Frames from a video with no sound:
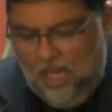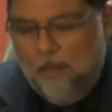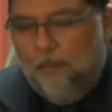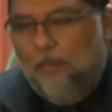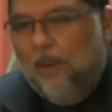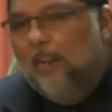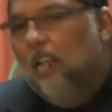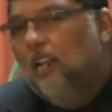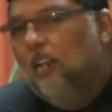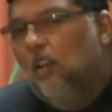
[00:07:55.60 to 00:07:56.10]

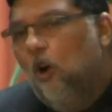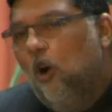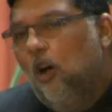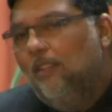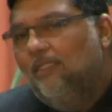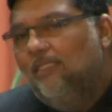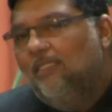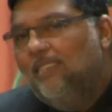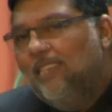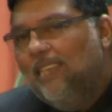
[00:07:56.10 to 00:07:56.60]
But the
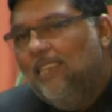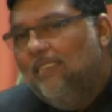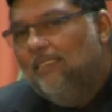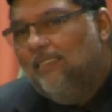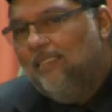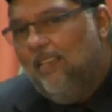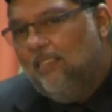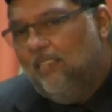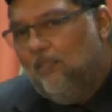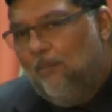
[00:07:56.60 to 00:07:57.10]
Lord
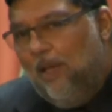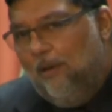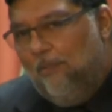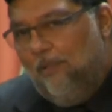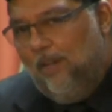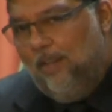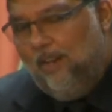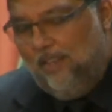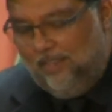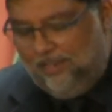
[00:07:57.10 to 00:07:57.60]
sees us, my
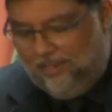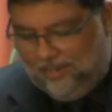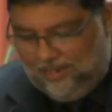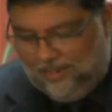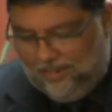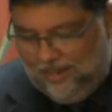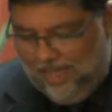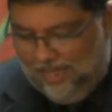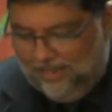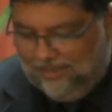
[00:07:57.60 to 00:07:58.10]
brothers
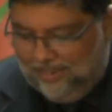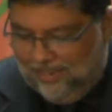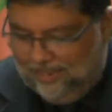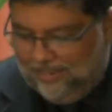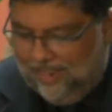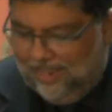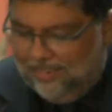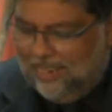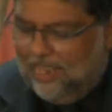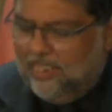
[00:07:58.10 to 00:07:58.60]
and sisters,